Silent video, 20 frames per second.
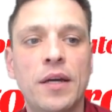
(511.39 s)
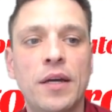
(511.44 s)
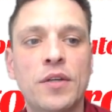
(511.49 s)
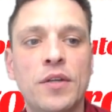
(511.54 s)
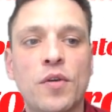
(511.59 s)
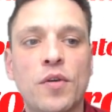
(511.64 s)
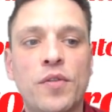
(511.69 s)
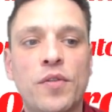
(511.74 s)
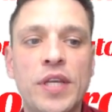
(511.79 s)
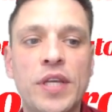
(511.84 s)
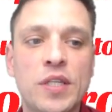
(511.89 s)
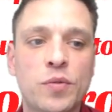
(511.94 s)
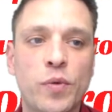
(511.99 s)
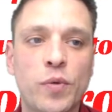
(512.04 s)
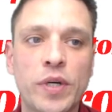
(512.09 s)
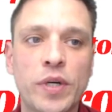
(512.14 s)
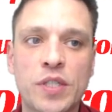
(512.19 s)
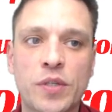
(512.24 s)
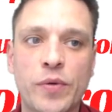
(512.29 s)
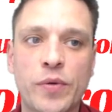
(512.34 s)
So this
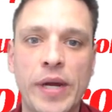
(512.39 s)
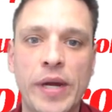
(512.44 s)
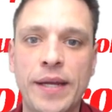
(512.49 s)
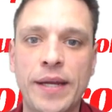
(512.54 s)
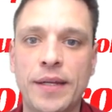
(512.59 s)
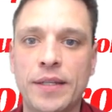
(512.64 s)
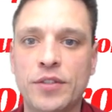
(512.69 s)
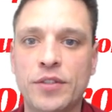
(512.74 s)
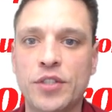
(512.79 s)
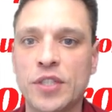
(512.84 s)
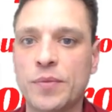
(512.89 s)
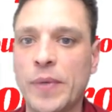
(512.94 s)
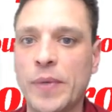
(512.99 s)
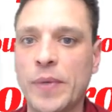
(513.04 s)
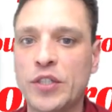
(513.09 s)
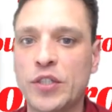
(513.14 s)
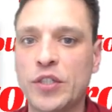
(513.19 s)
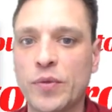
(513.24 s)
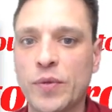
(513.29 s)
works great. Just make sure